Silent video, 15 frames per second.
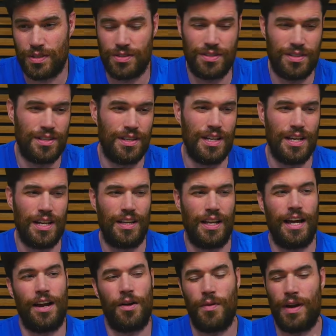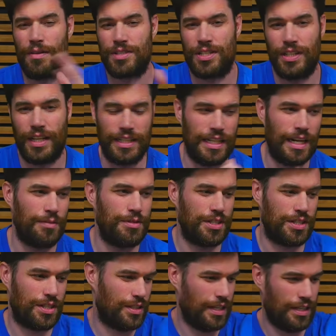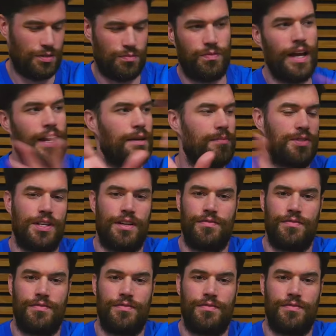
So like when I was collecting, I would just collect random stuff.